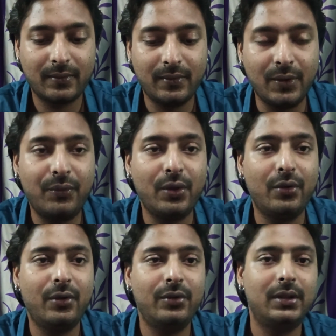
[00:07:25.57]

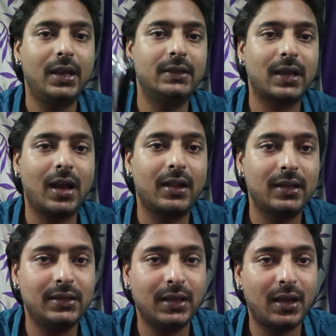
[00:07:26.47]
review, these are
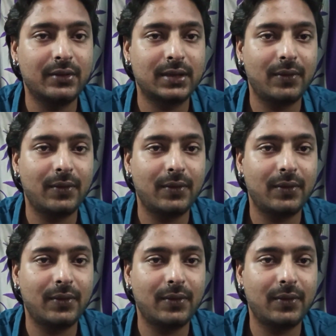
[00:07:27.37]
the Jinhao